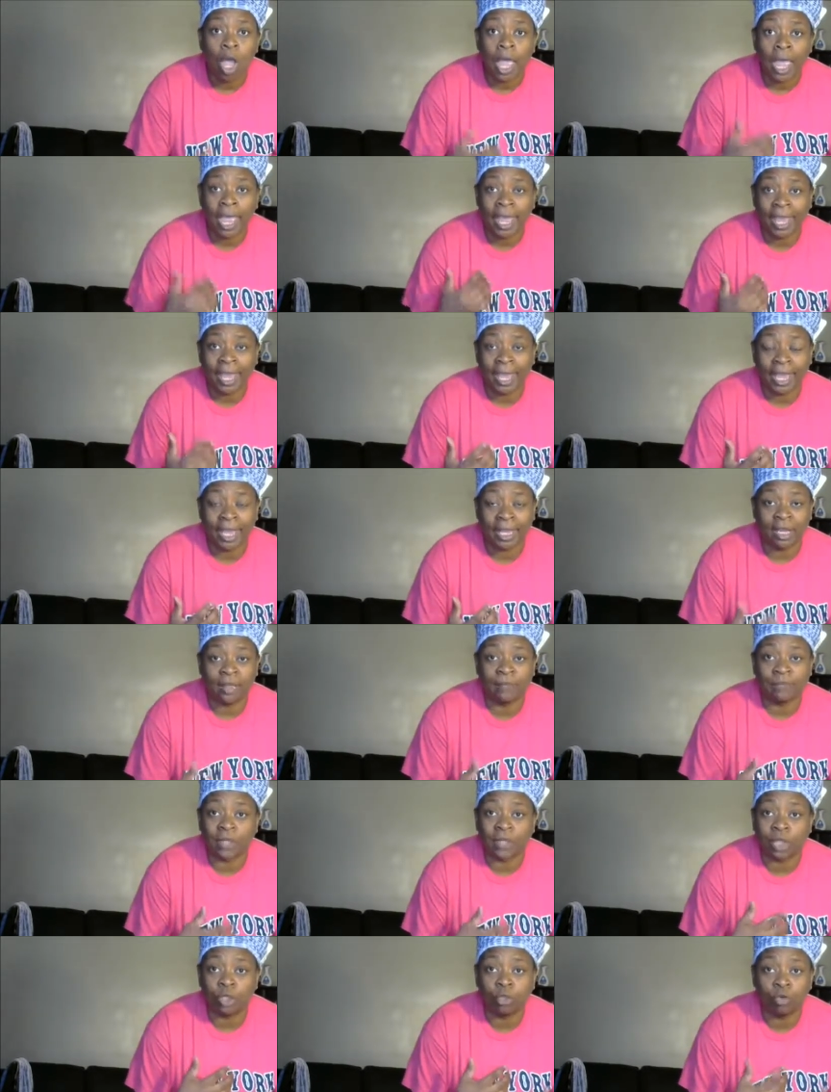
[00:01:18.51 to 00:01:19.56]
And if
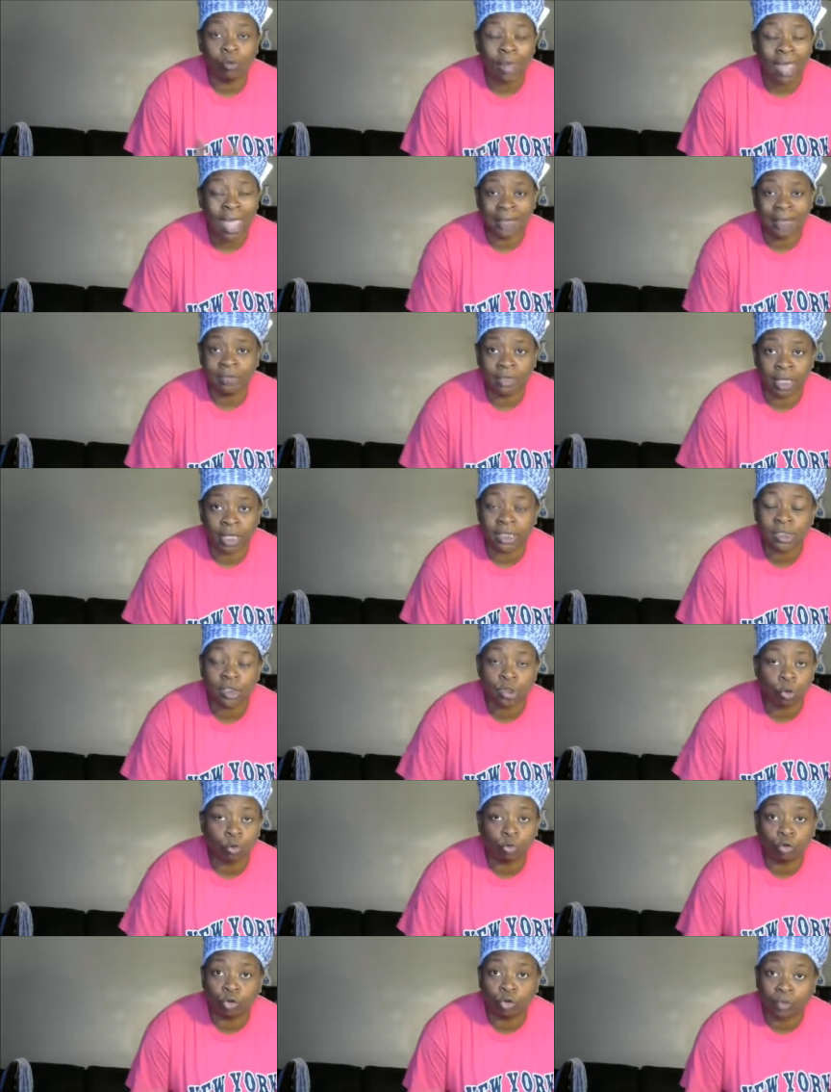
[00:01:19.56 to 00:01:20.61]
they do have it, they're
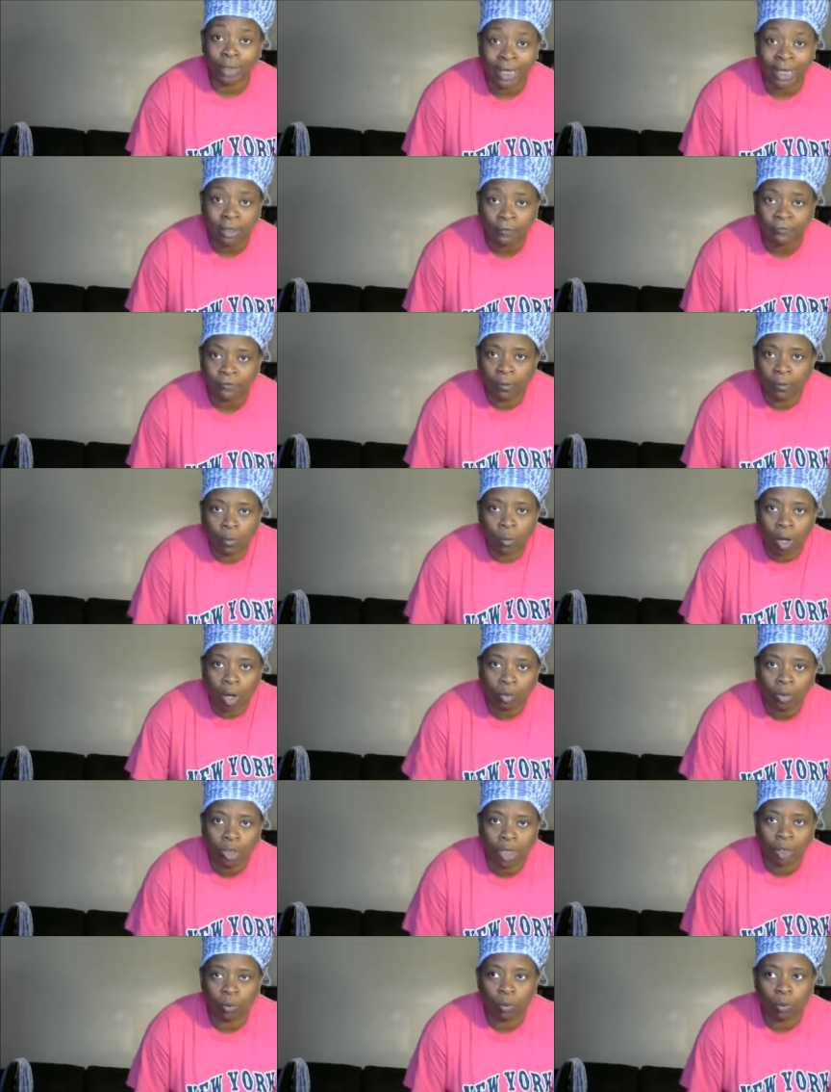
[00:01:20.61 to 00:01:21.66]
so drained from working.